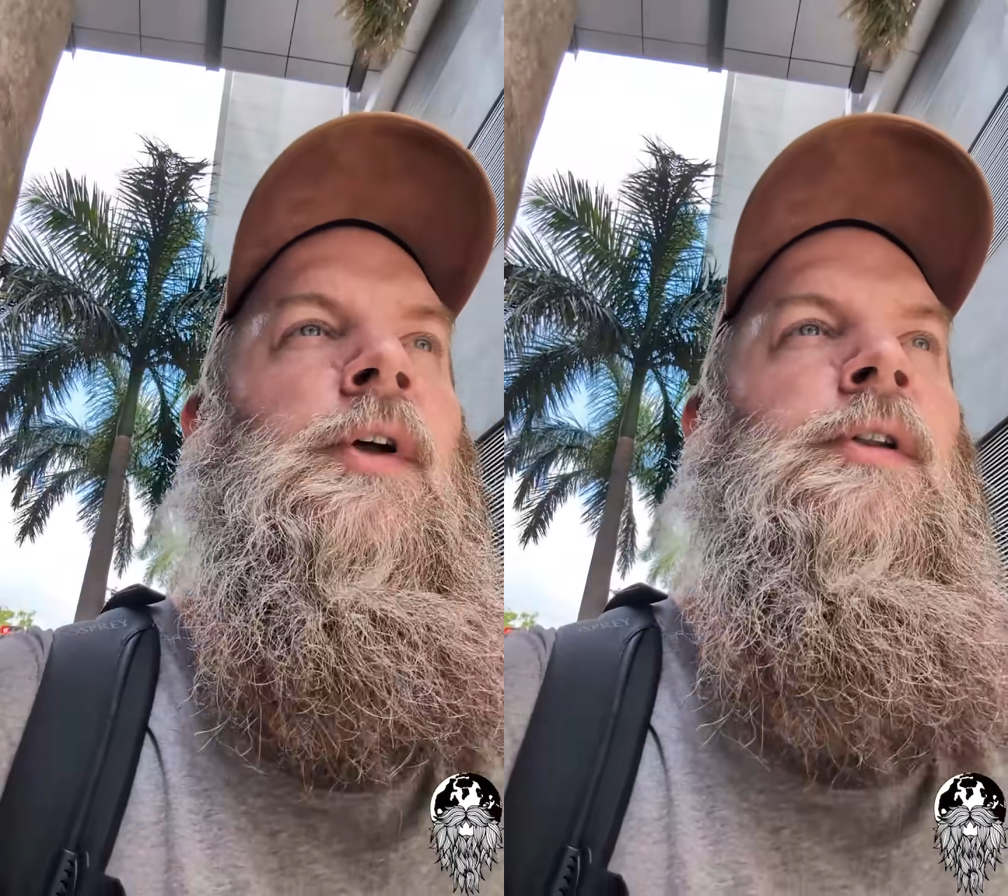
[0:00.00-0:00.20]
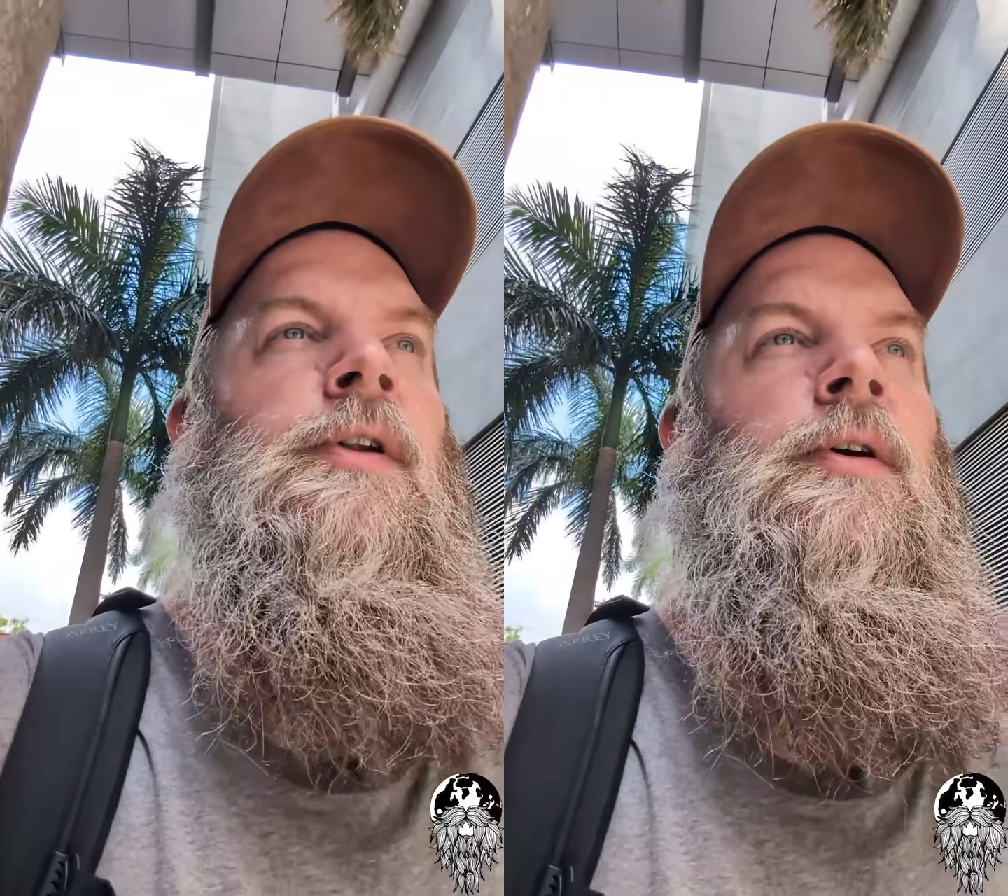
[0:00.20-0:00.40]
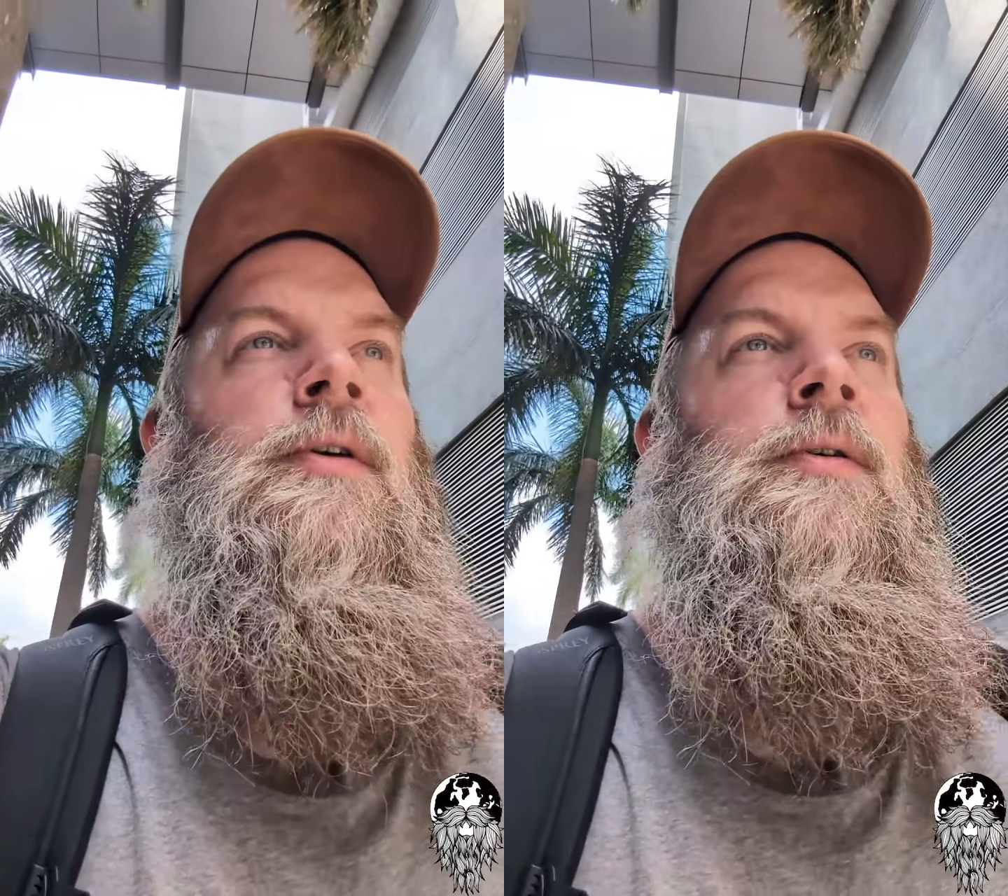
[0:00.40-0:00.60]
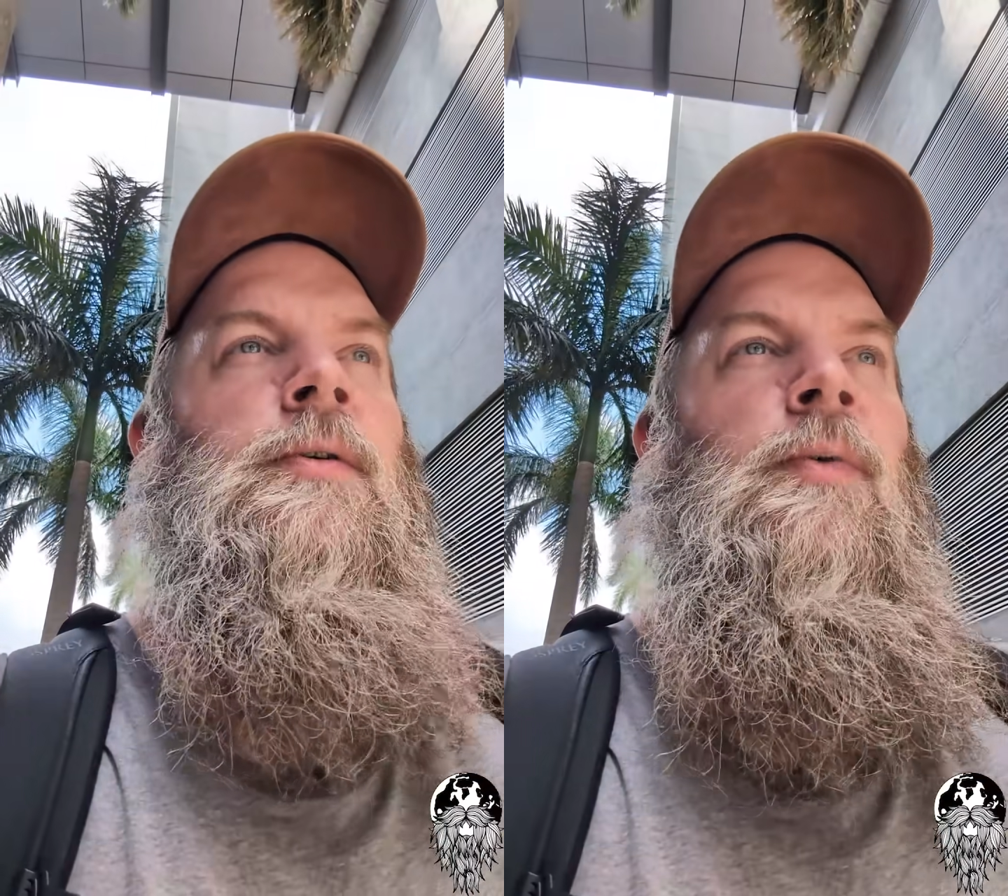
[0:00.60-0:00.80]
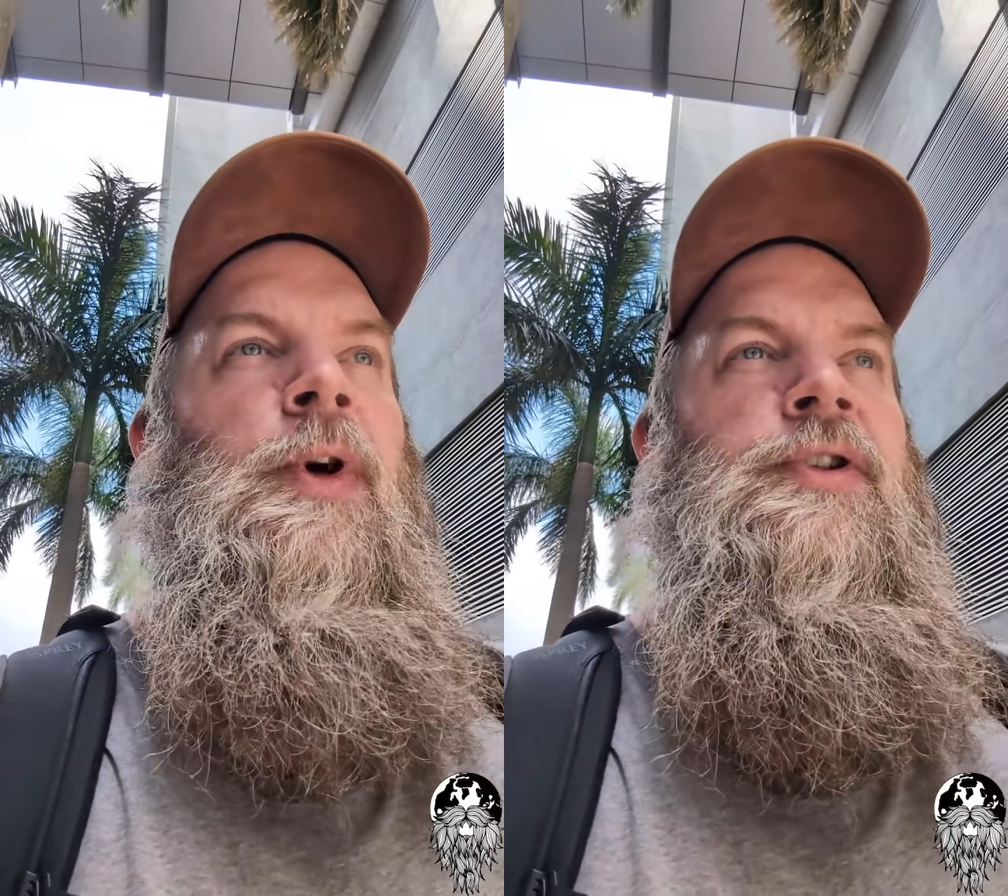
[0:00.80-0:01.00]

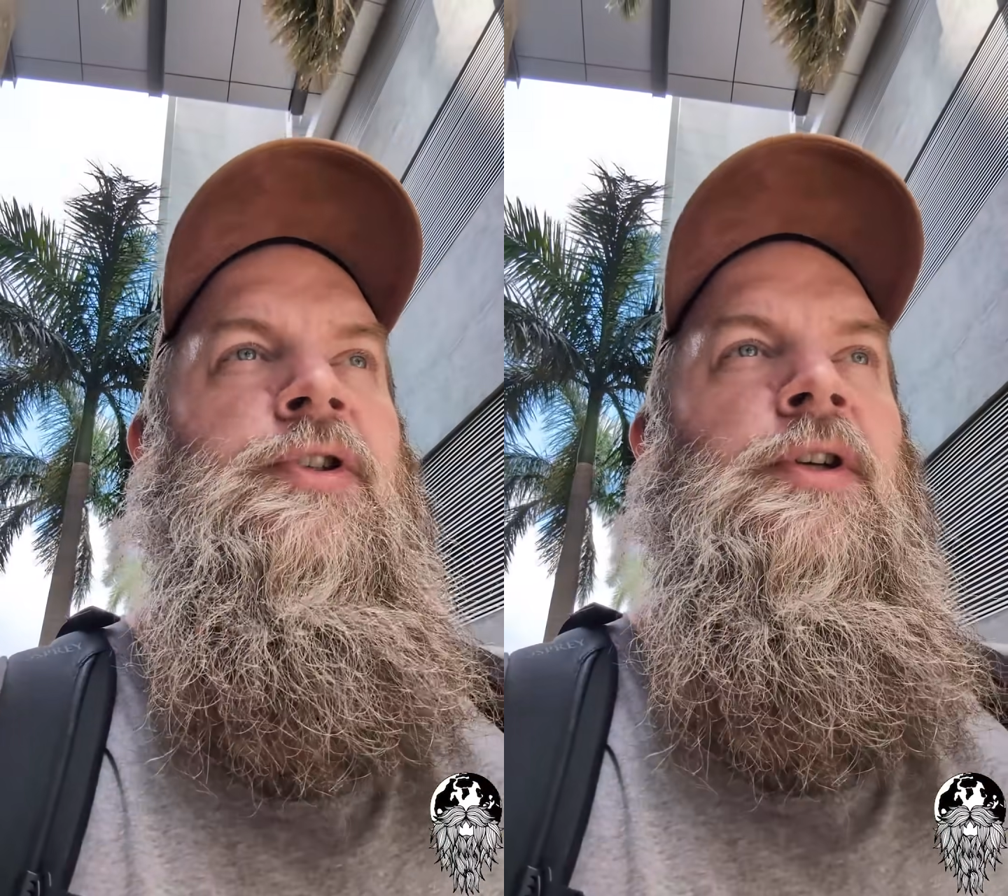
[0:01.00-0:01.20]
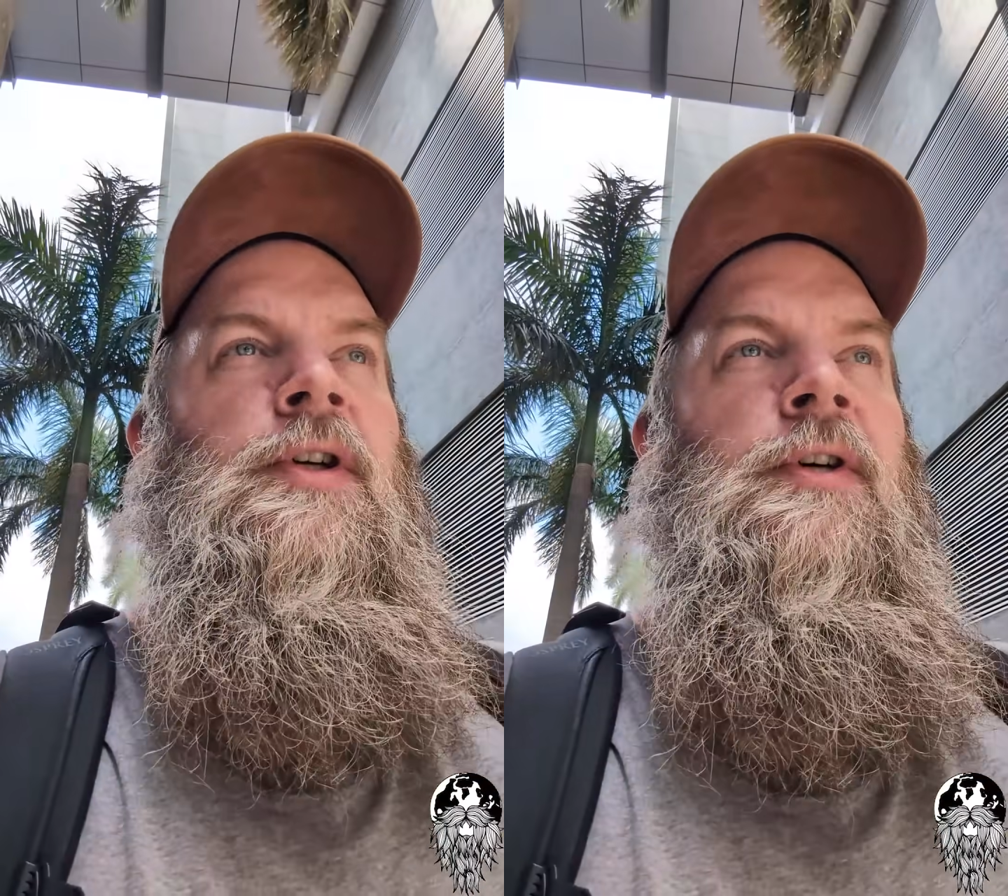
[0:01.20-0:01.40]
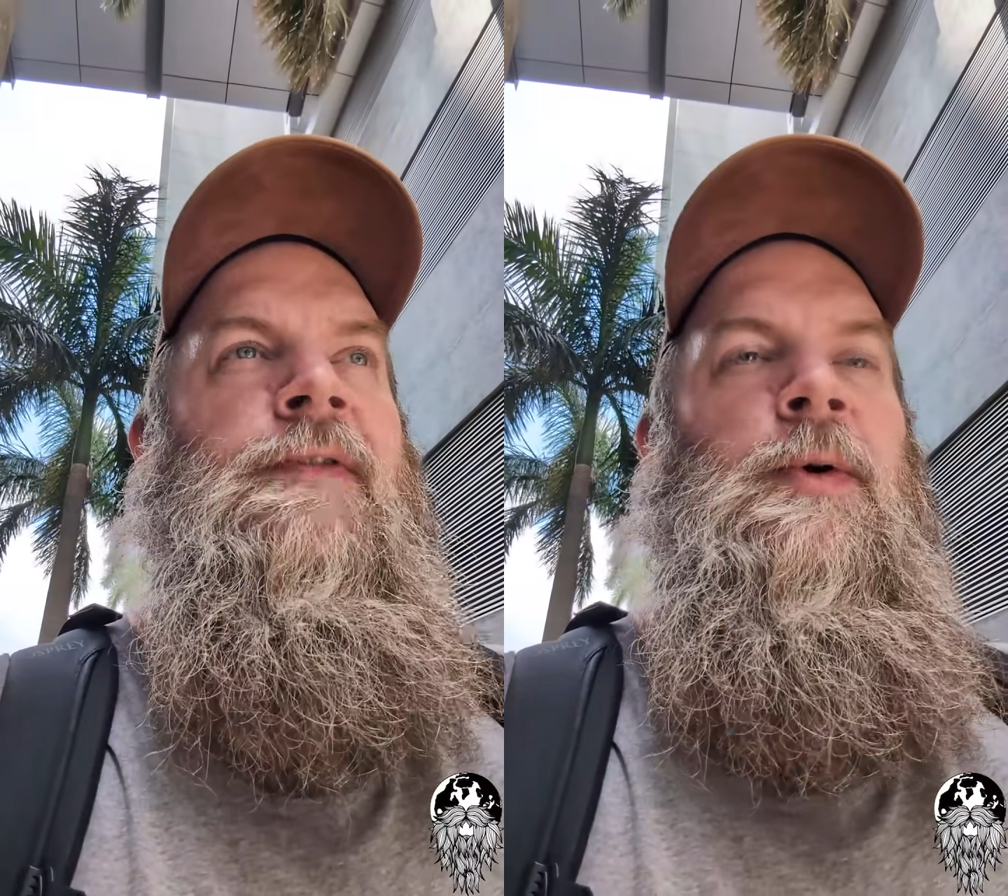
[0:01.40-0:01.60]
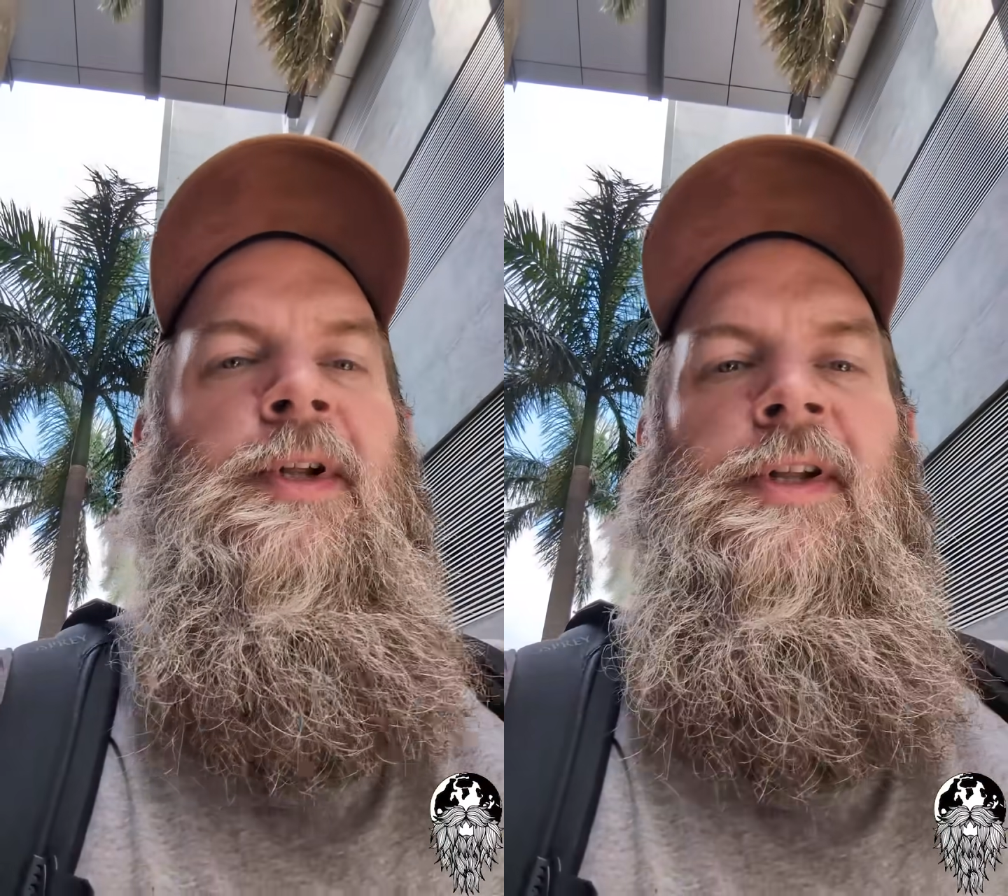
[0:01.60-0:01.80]
So once your vote